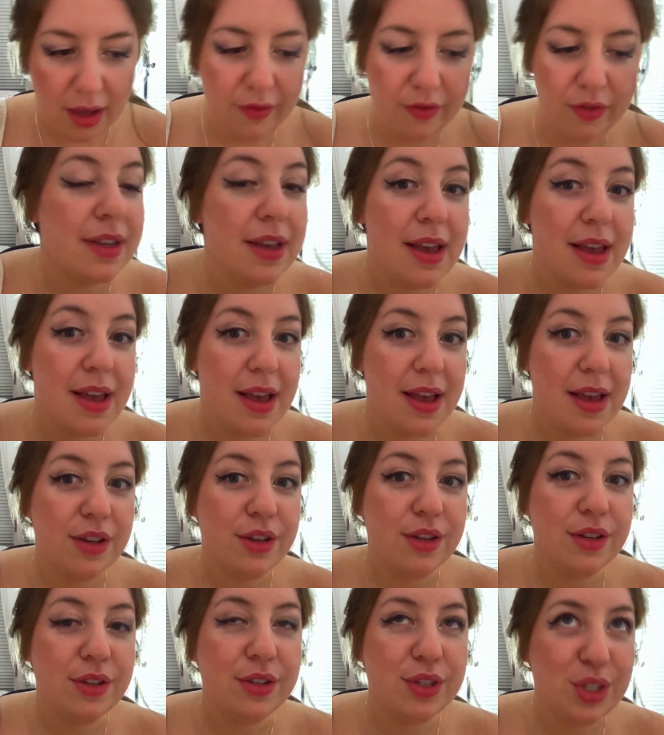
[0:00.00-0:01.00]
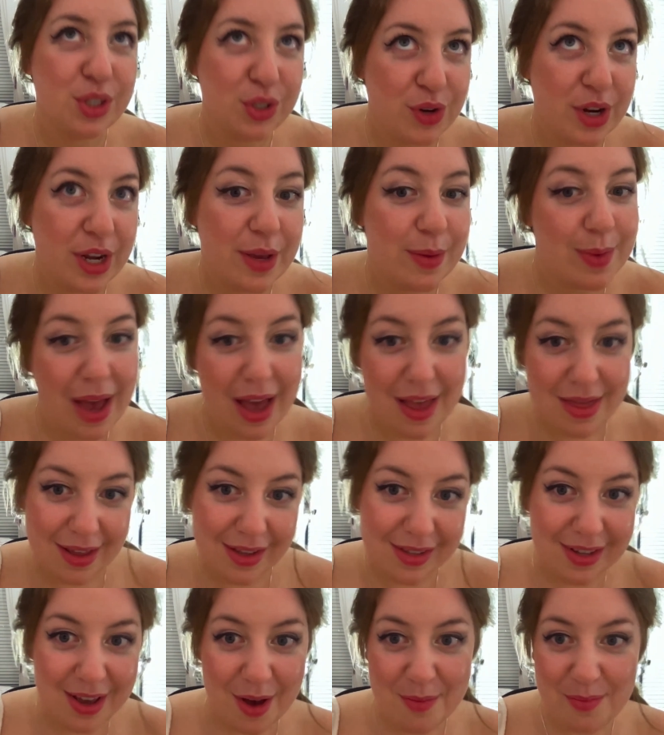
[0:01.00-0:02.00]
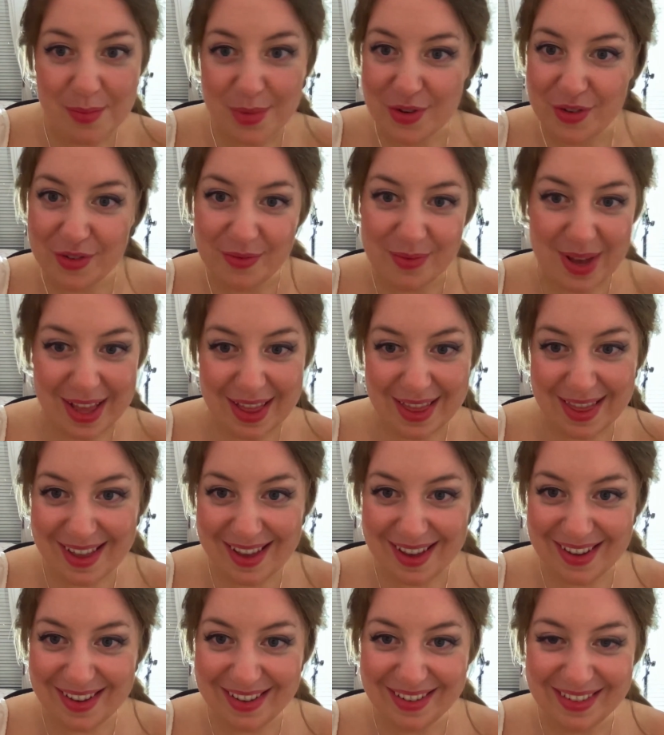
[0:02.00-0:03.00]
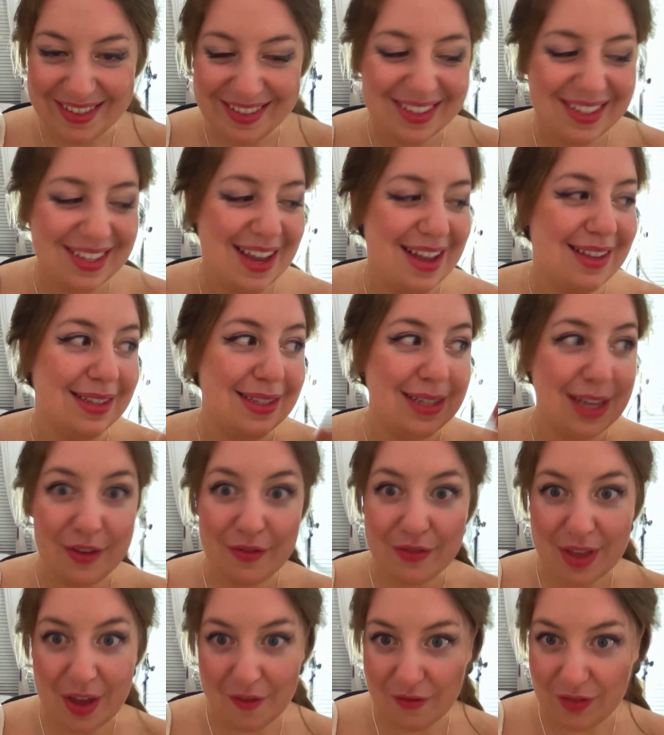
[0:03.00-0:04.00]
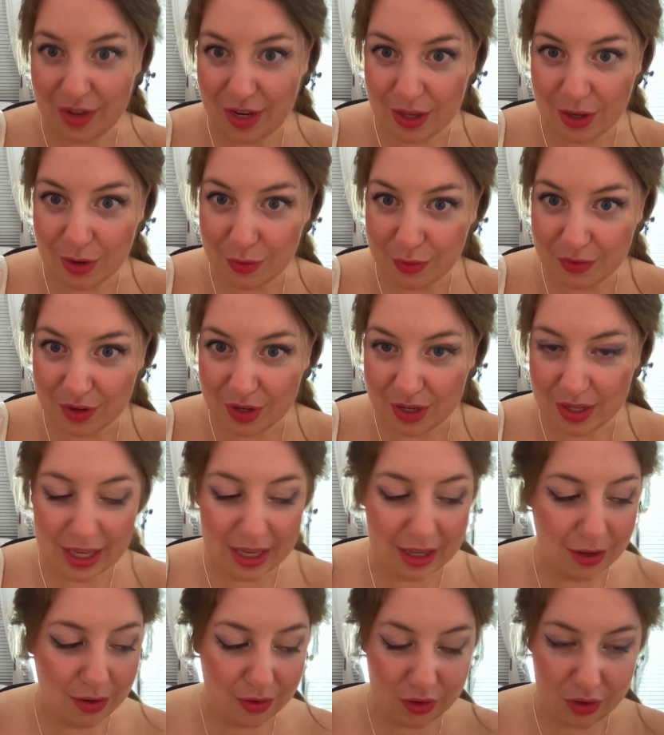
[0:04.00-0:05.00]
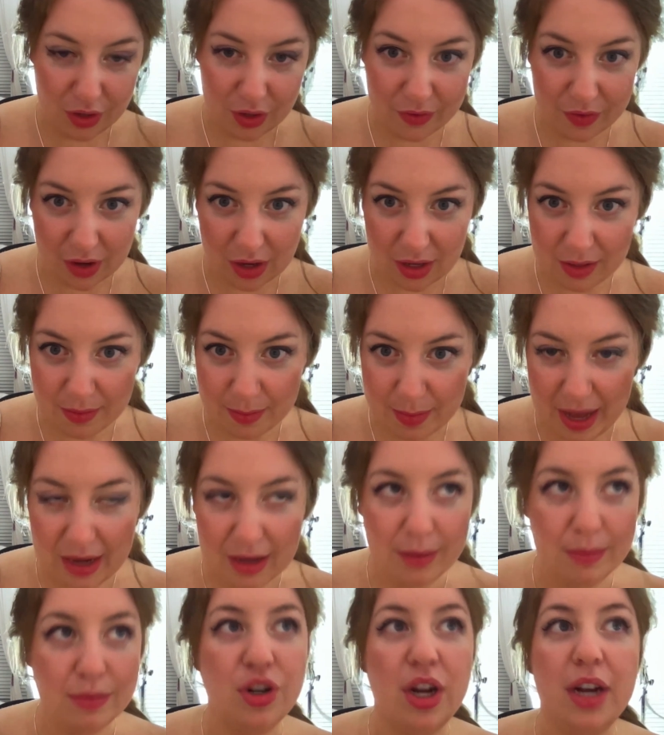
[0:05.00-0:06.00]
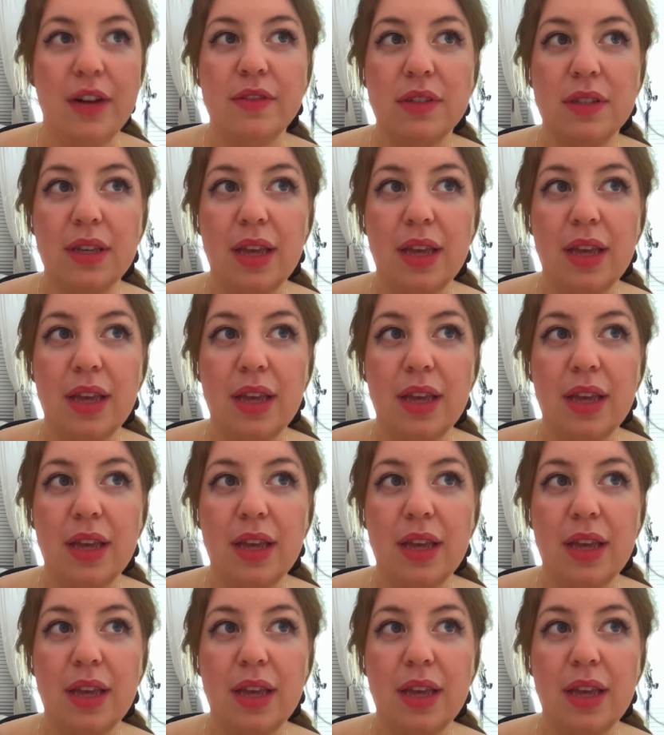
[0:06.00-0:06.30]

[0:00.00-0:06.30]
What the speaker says: If scream at the top of my lungs and save that video foot, like, you know, you've got backup drives.